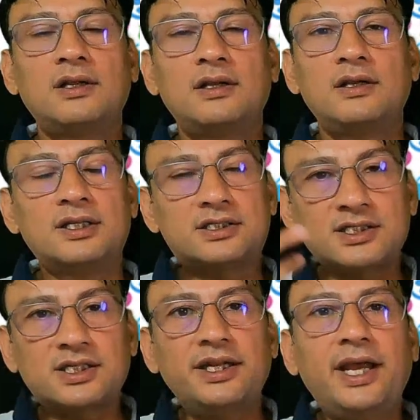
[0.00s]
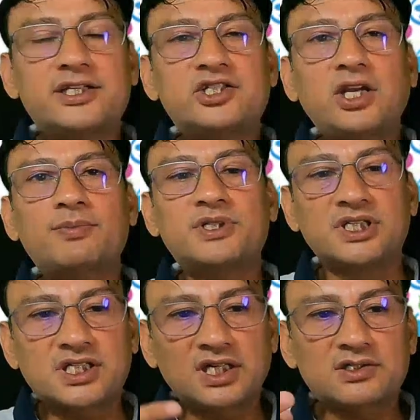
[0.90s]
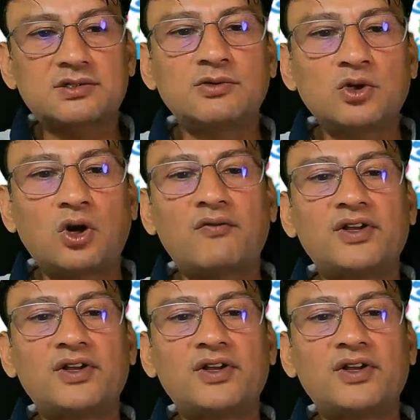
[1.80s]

Discuss the next steps, discuss a lot of other